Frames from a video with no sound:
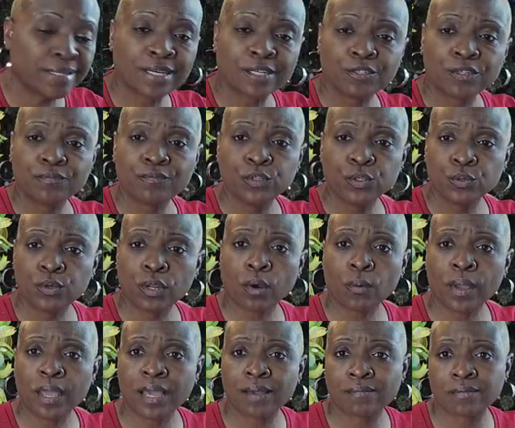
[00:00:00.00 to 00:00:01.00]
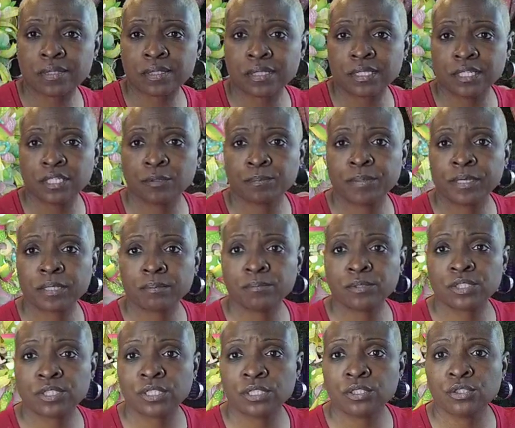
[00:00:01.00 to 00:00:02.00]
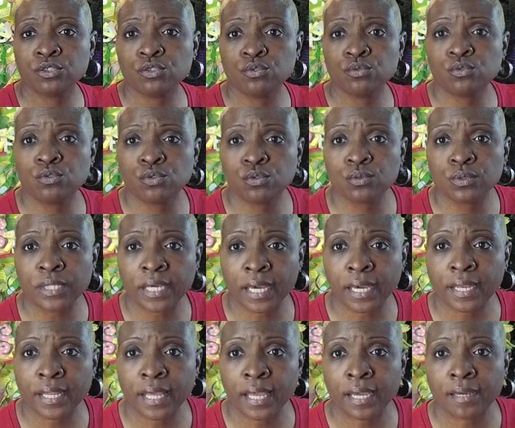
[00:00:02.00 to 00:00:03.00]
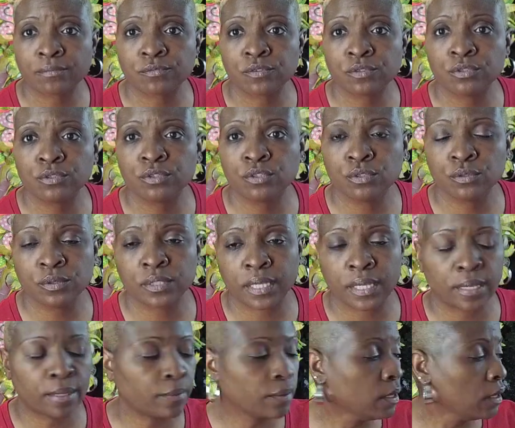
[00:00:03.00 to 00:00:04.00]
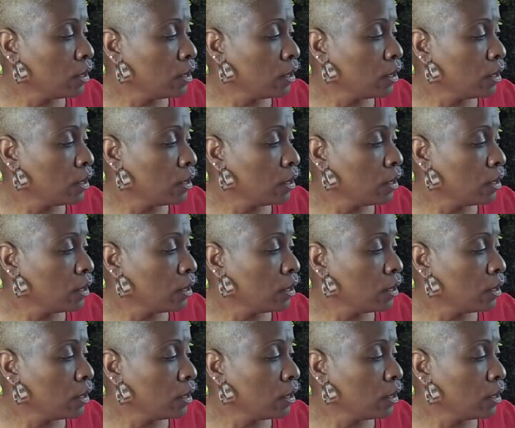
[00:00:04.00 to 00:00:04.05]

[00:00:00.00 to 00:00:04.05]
Now, if you don't have a steel pick machine, you do not have to do that.